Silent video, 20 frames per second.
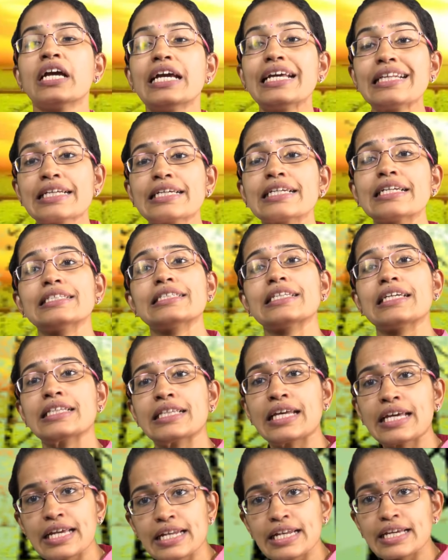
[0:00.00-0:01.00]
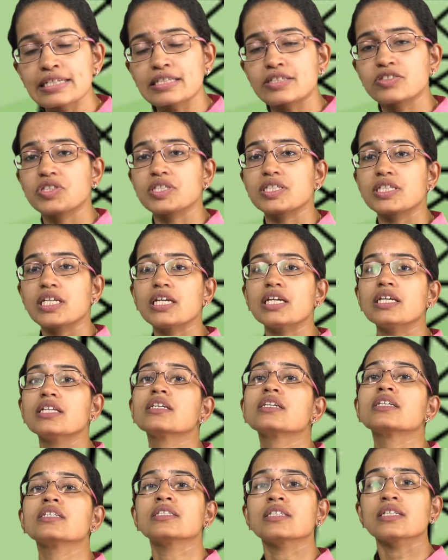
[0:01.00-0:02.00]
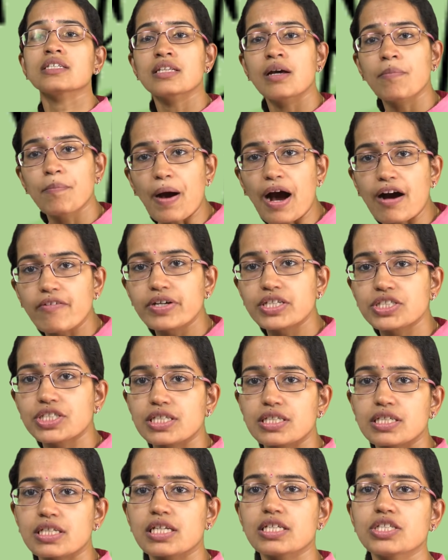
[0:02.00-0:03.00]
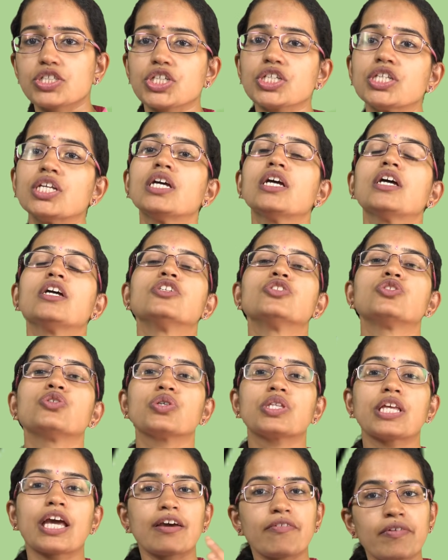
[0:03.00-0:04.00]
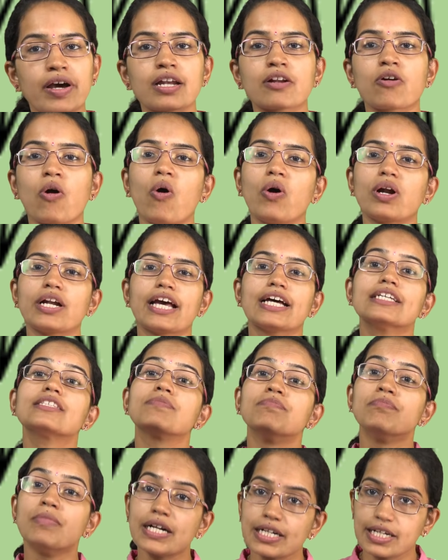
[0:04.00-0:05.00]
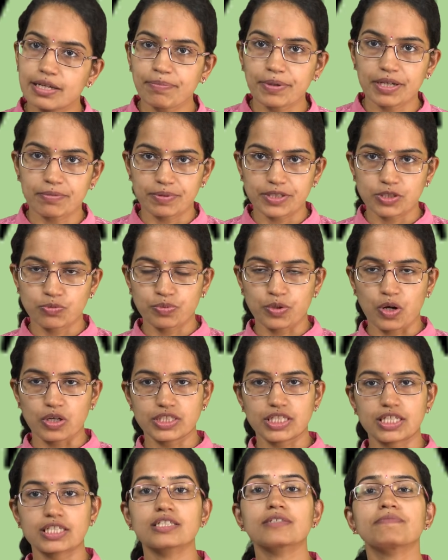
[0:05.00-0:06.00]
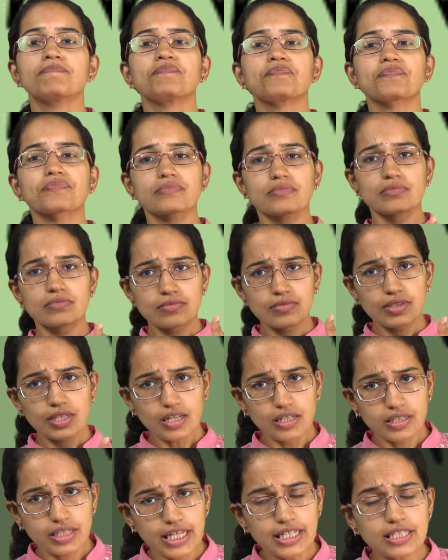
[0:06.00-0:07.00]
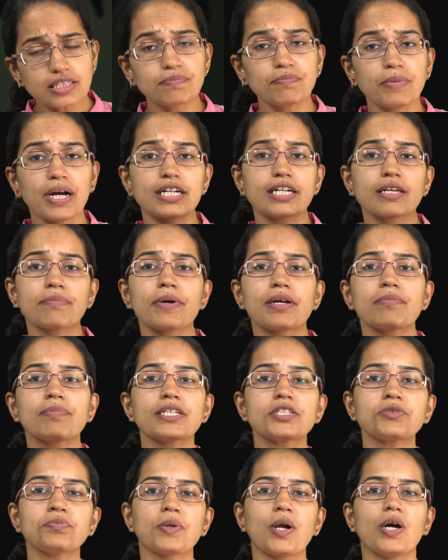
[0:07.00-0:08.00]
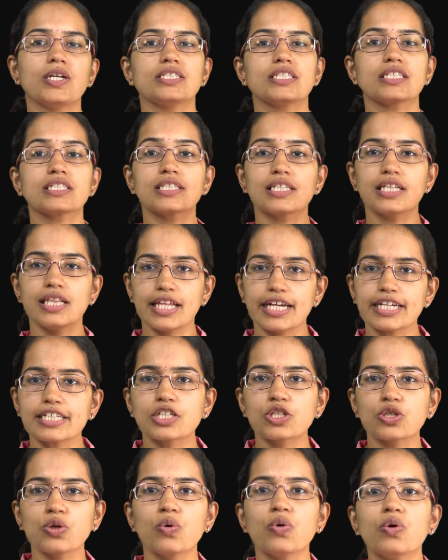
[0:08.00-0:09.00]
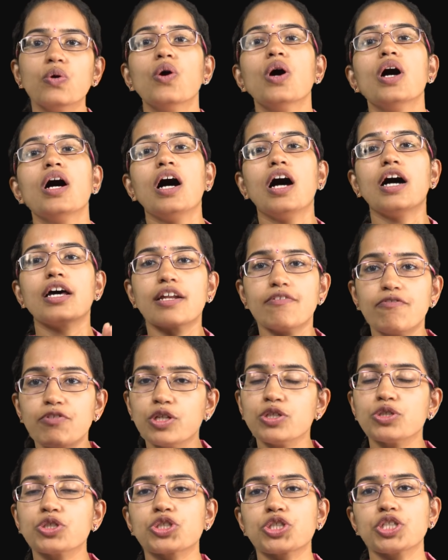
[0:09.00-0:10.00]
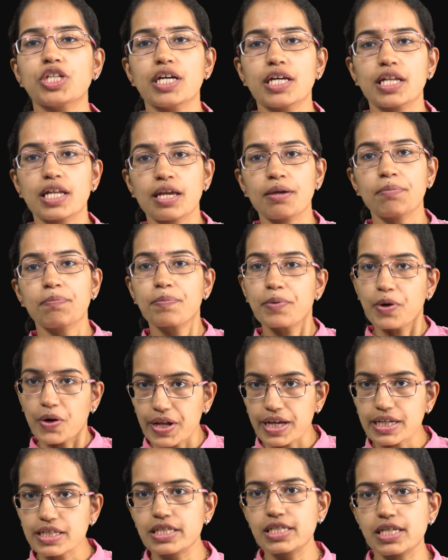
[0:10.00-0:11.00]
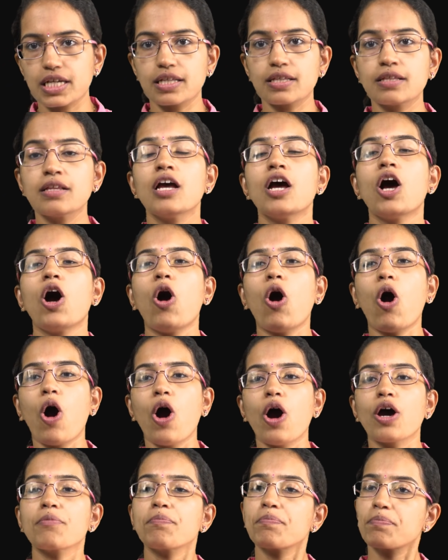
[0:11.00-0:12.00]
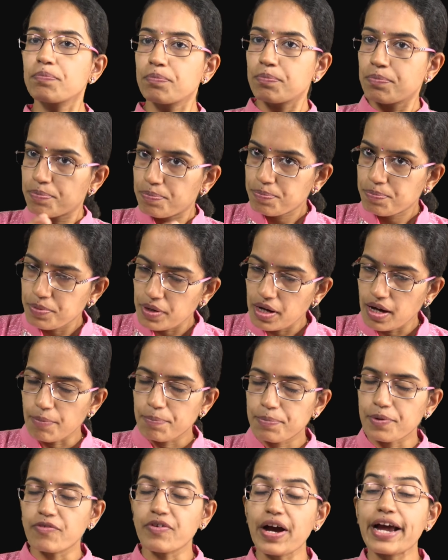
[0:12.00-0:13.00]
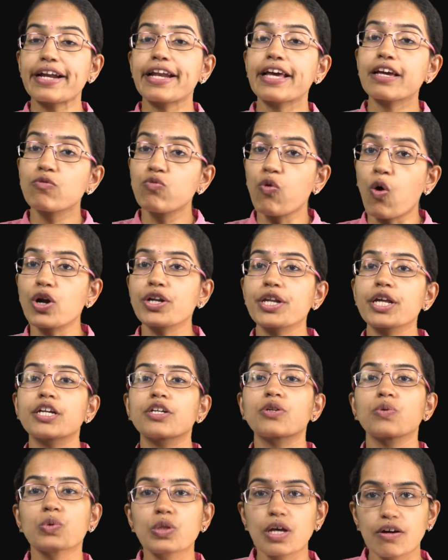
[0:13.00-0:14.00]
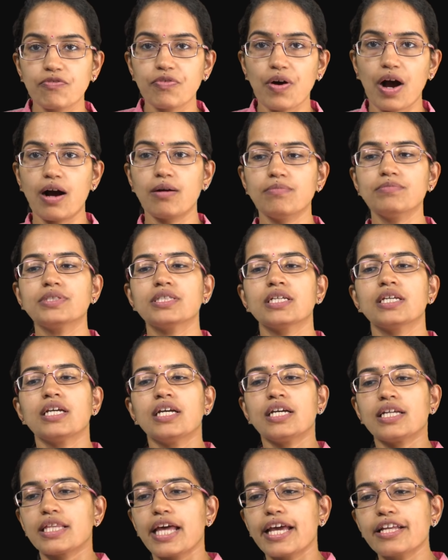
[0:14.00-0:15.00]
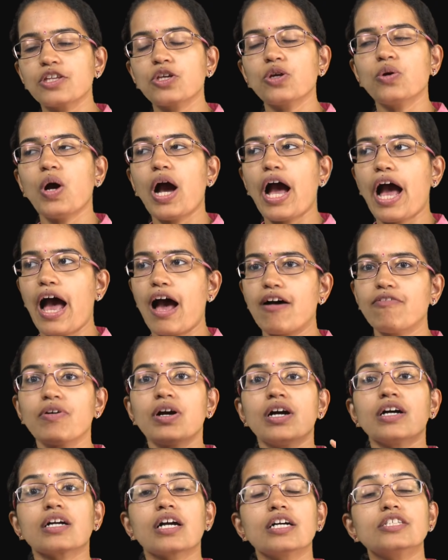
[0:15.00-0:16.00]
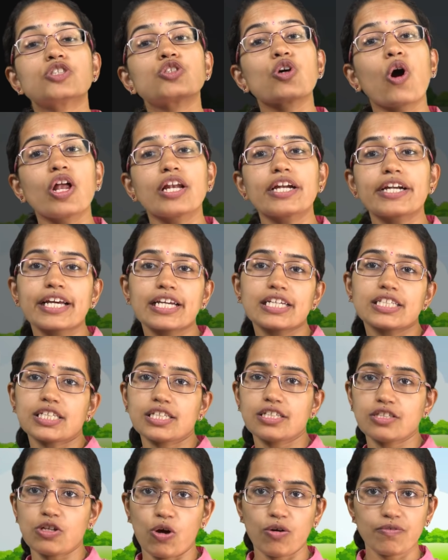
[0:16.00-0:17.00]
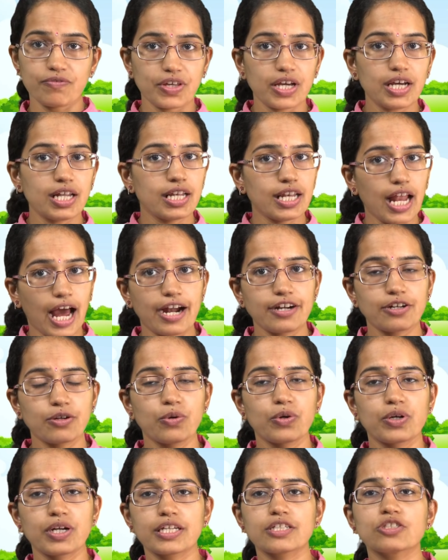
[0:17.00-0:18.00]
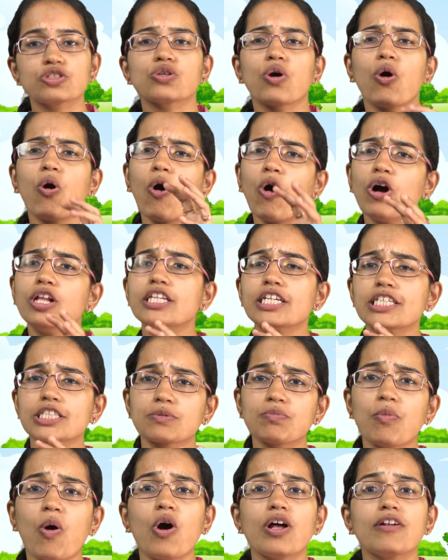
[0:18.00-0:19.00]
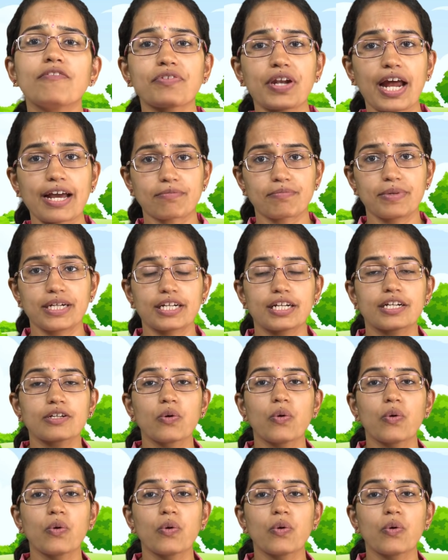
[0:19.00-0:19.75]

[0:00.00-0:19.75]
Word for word: increasing the electricity, increasing the power generation. So they were called as multi-purpose projects. This multi-purpose projects led to a revolutionary production or uh, providing water to the farms. Then you have consolidation of the land holdings. So all the small fragmented